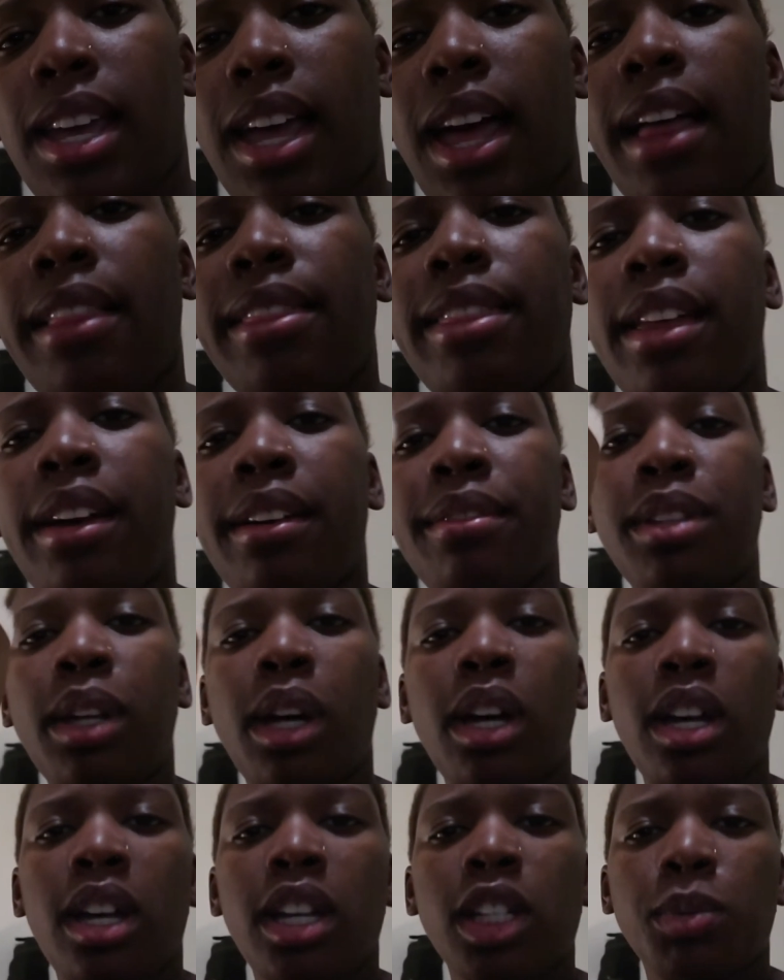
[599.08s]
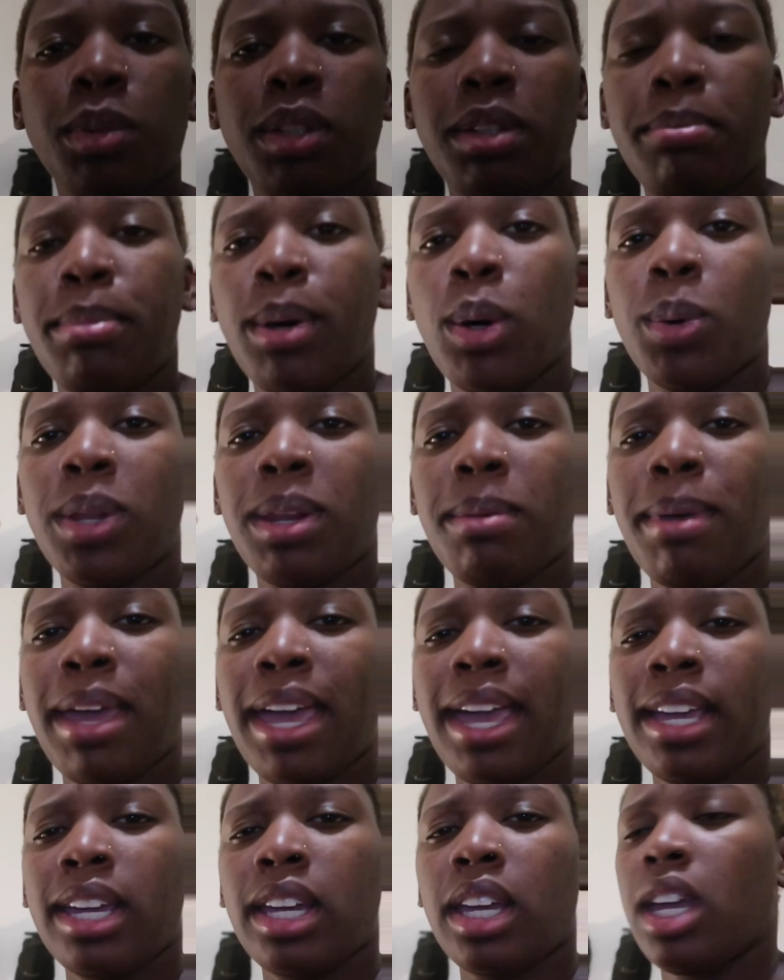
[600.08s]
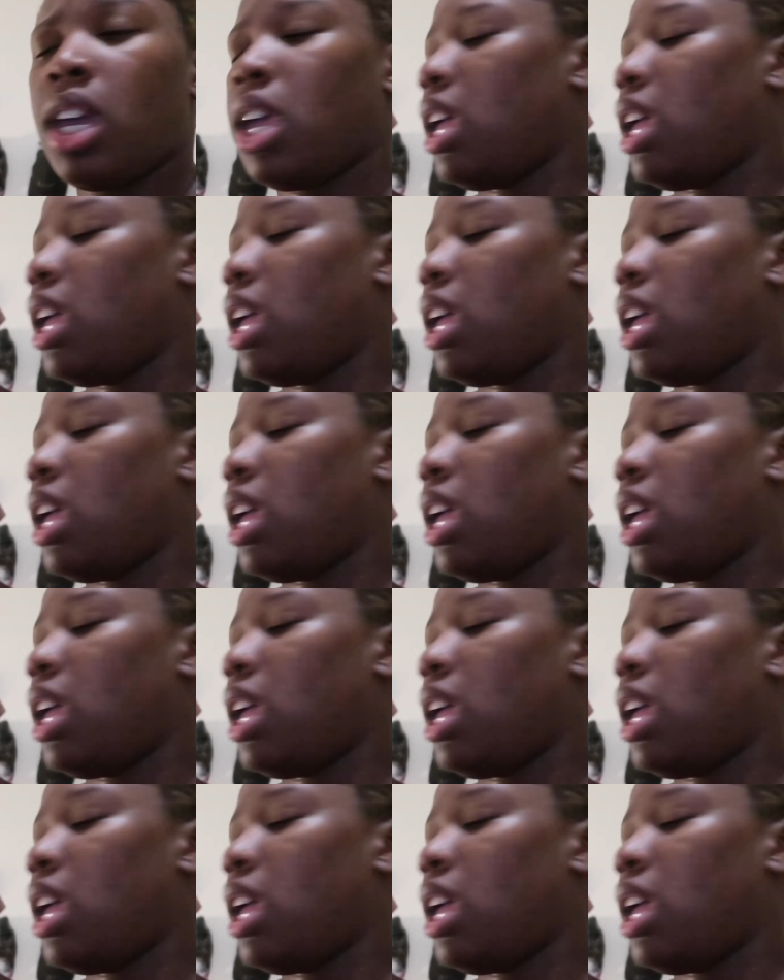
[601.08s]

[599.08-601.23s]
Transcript: I love the Uggs with the bow in the back.